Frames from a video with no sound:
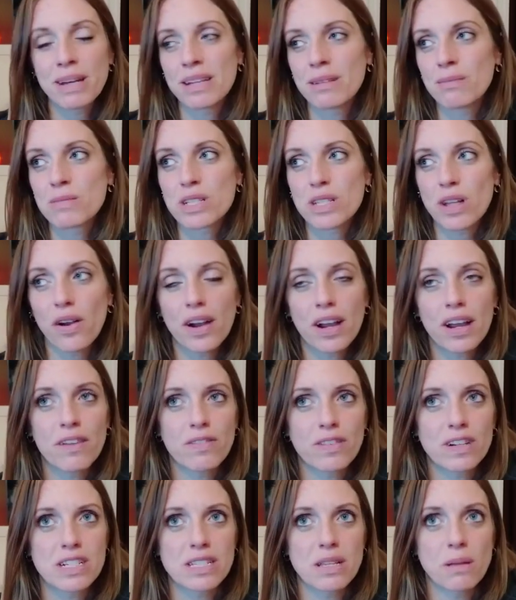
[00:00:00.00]
And I'm sorry,
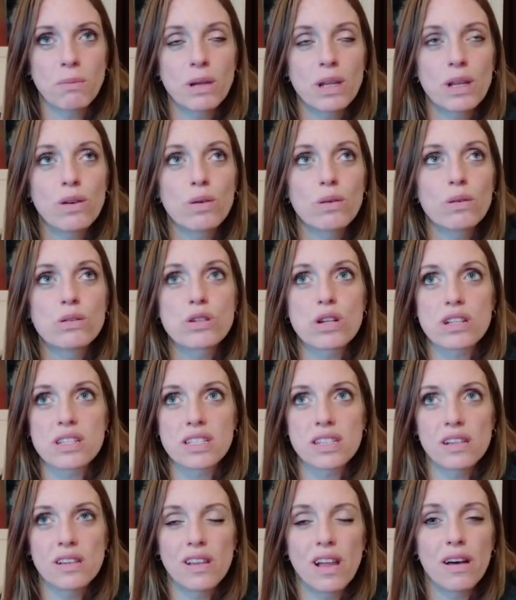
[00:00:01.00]
for somebody who
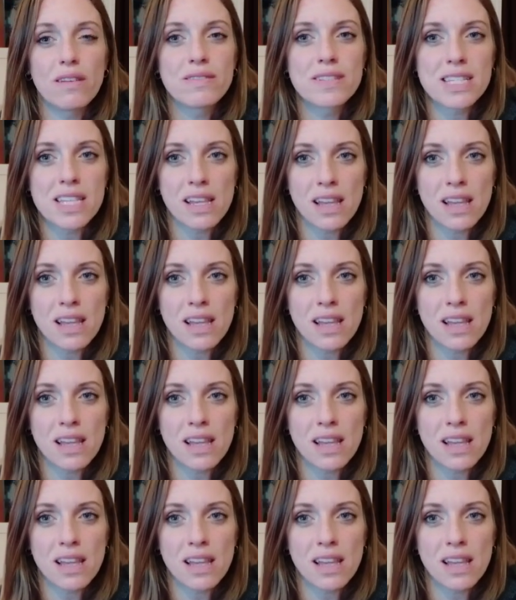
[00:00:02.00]
just loves